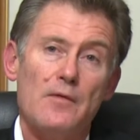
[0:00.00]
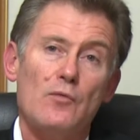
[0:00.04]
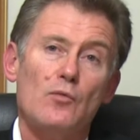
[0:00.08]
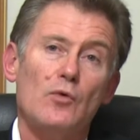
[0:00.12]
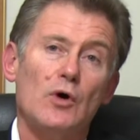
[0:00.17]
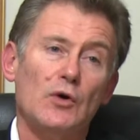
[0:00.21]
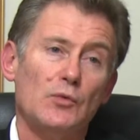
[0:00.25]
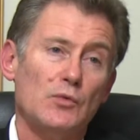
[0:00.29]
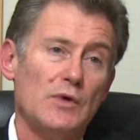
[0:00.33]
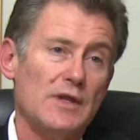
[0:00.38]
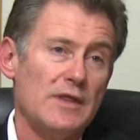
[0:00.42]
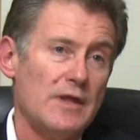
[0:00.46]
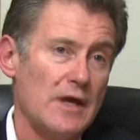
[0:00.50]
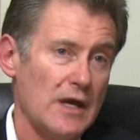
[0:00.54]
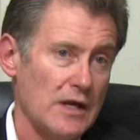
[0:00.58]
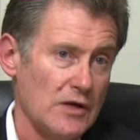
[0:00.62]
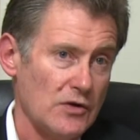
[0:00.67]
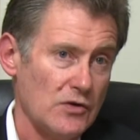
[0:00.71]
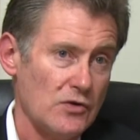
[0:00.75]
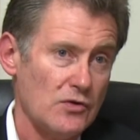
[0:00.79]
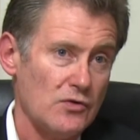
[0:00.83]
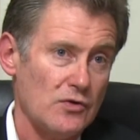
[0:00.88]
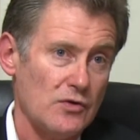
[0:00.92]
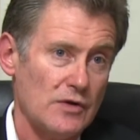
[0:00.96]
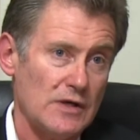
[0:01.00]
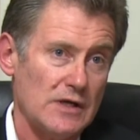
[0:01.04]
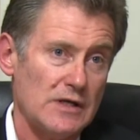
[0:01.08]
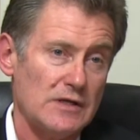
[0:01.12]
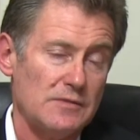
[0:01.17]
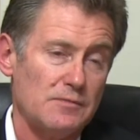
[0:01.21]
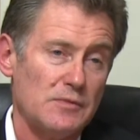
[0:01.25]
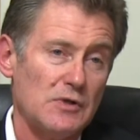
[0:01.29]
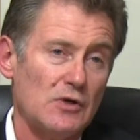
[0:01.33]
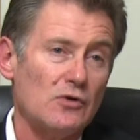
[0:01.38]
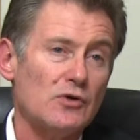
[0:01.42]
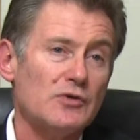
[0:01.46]
What we then do
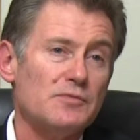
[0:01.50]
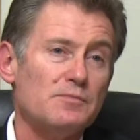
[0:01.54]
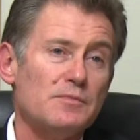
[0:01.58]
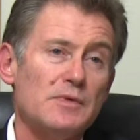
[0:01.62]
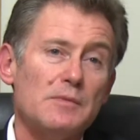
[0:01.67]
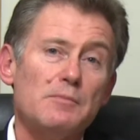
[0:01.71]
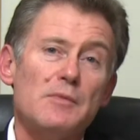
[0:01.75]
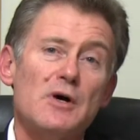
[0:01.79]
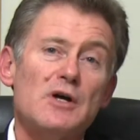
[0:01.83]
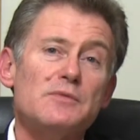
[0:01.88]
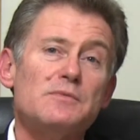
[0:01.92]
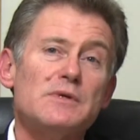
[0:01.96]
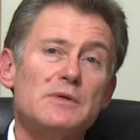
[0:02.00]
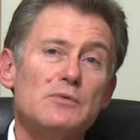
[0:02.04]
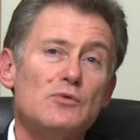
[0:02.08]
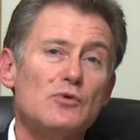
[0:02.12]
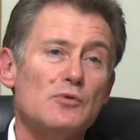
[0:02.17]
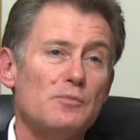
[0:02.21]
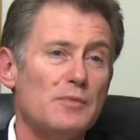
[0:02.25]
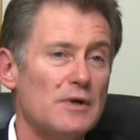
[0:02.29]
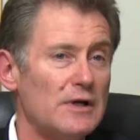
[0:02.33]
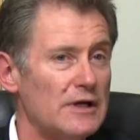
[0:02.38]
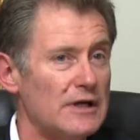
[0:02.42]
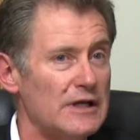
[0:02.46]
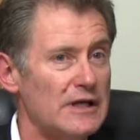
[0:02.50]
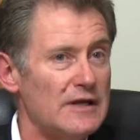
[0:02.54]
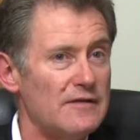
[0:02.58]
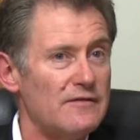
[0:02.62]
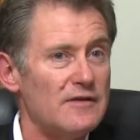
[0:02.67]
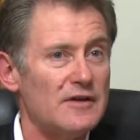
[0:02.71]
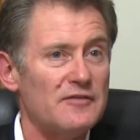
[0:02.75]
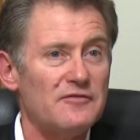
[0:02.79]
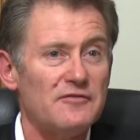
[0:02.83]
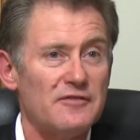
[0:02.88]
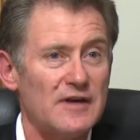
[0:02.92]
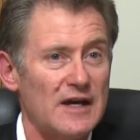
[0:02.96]
is, because most people believe
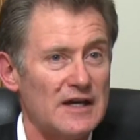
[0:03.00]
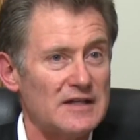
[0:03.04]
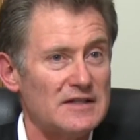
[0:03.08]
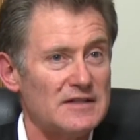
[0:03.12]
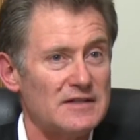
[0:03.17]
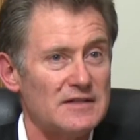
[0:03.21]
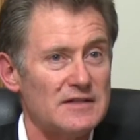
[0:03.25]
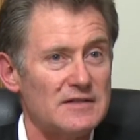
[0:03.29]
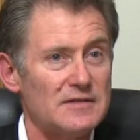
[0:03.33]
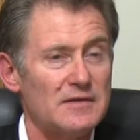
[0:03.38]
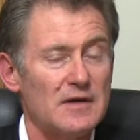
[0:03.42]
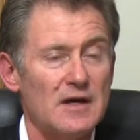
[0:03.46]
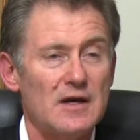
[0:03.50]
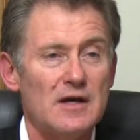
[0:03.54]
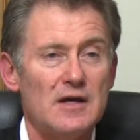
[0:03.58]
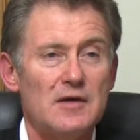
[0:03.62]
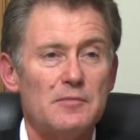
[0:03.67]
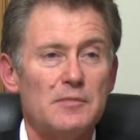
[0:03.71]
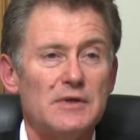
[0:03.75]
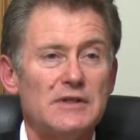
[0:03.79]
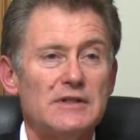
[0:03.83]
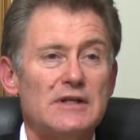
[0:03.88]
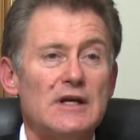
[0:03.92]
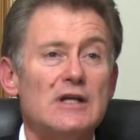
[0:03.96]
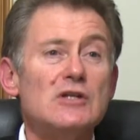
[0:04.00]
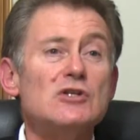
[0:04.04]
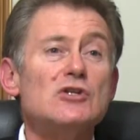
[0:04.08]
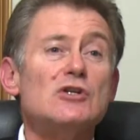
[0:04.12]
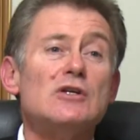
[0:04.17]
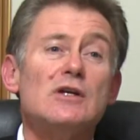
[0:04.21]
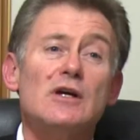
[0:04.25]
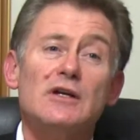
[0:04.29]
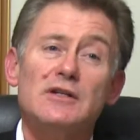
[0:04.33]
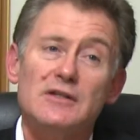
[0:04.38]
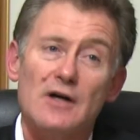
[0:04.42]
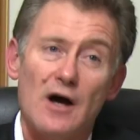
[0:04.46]
that fax is
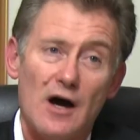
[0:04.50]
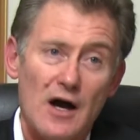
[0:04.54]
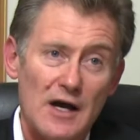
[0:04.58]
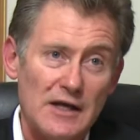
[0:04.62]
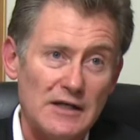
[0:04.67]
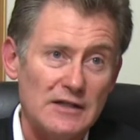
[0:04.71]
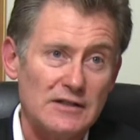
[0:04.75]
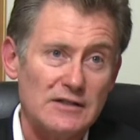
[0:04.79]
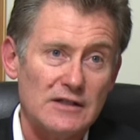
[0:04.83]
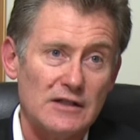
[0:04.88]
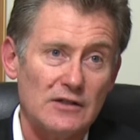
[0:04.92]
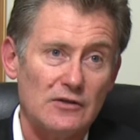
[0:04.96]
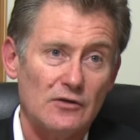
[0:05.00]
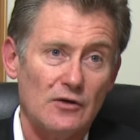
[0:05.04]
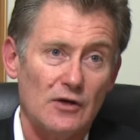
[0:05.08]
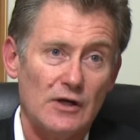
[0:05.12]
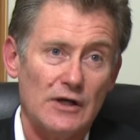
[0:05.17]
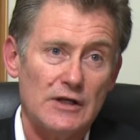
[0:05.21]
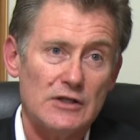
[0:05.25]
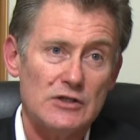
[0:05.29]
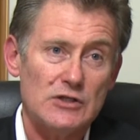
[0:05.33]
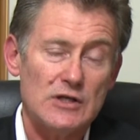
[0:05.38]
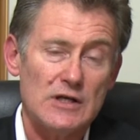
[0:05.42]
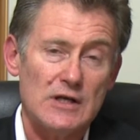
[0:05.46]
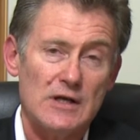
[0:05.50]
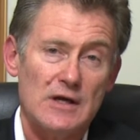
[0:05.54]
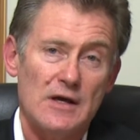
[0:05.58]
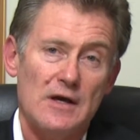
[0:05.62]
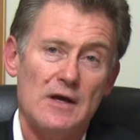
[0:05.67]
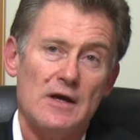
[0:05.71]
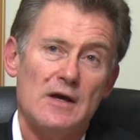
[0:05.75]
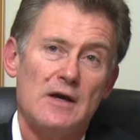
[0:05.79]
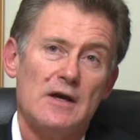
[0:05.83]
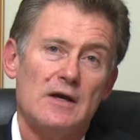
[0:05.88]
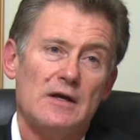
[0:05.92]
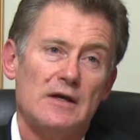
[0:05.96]
potentially a dying technology,
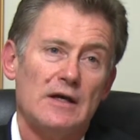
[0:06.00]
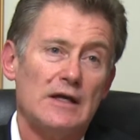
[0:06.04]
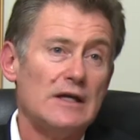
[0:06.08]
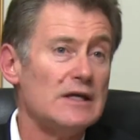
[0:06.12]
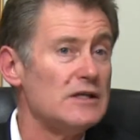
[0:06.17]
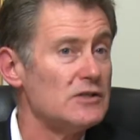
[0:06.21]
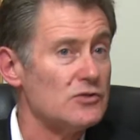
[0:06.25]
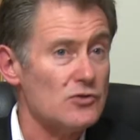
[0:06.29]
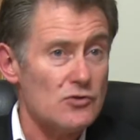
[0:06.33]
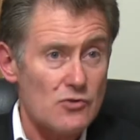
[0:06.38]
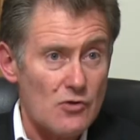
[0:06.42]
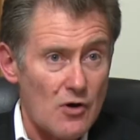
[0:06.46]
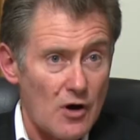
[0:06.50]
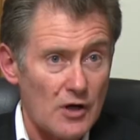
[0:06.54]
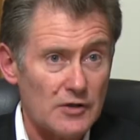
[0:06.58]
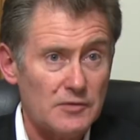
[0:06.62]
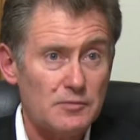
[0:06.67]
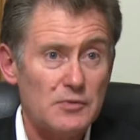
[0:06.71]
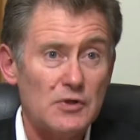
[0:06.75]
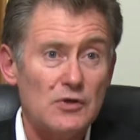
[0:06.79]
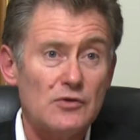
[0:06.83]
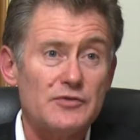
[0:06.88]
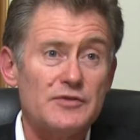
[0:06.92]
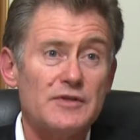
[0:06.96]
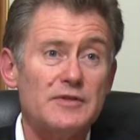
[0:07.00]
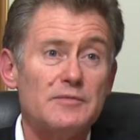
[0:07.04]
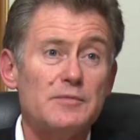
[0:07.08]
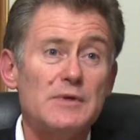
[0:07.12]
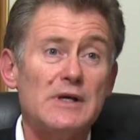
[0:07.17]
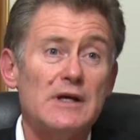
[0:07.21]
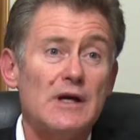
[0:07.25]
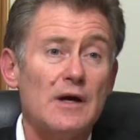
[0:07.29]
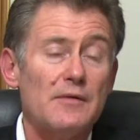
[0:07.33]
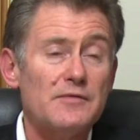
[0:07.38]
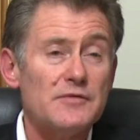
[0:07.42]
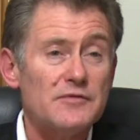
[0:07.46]
it is not, because it
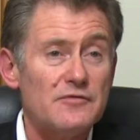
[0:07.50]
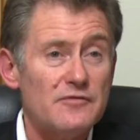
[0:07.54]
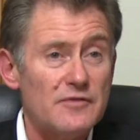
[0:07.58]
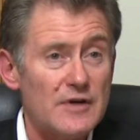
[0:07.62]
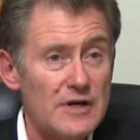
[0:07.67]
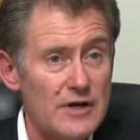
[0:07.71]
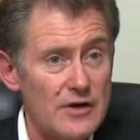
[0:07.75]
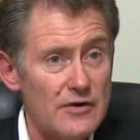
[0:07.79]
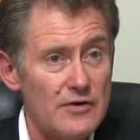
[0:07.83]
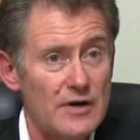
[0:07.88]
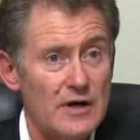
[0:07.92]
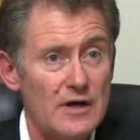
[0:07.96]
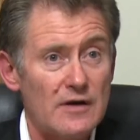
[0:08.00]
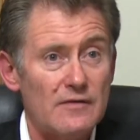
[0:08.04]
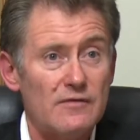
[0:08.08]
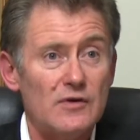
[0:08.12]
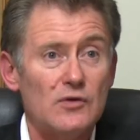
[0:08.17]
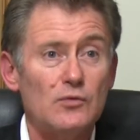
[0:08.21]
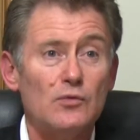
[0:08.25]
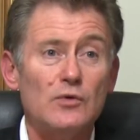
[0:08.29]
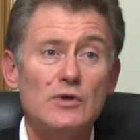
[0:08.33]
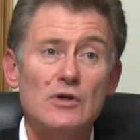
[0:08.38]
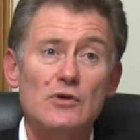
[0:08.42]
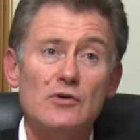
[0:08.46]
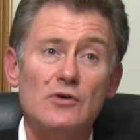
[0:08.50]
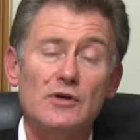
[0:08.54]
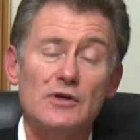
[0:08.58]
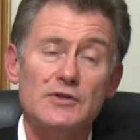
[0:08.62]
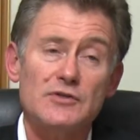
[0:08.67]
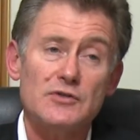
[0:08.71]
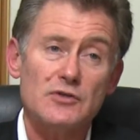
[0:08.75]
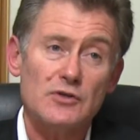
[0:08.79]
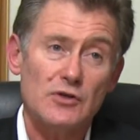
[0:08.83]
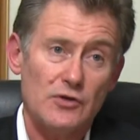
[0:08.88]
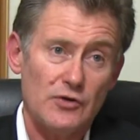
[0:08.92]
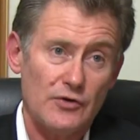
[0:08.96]
becomes very relevant when you look
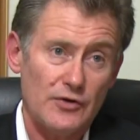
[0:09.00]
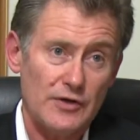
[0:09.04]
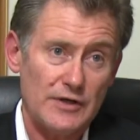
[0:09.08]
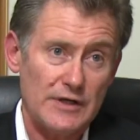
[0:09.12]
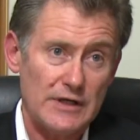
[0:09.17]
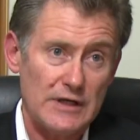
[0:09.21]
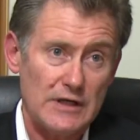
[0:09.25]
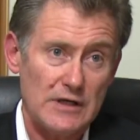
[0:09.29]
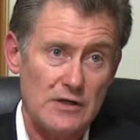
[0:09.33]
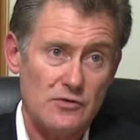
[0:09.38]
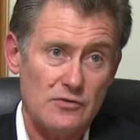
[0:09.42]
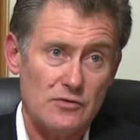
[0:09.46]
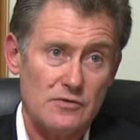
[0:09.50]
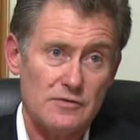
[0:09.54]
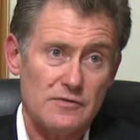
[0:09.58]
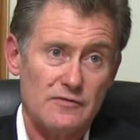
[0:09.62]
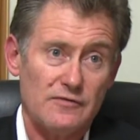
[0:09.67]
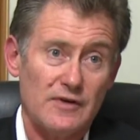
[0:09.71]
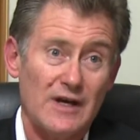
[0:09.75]
at security issues.